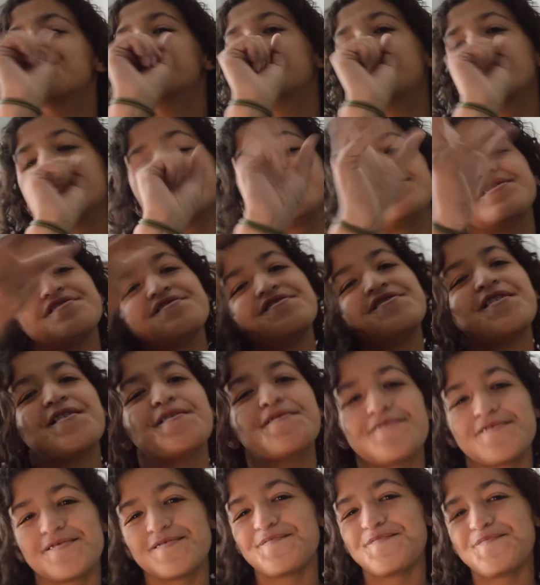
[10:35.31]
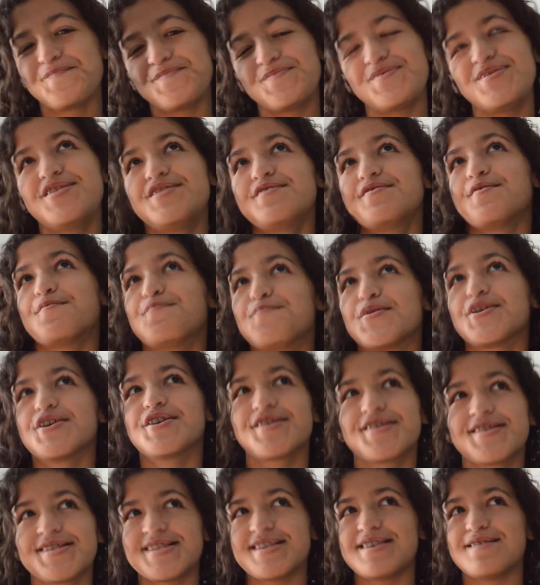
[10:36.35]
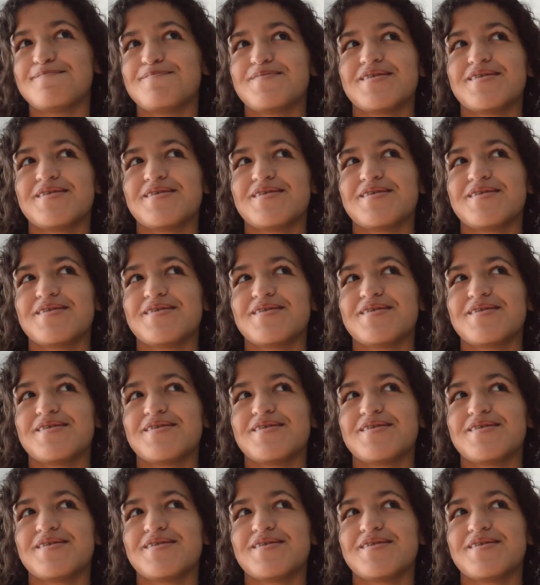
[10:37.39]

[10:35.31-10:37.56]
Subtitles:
But you know, Percy,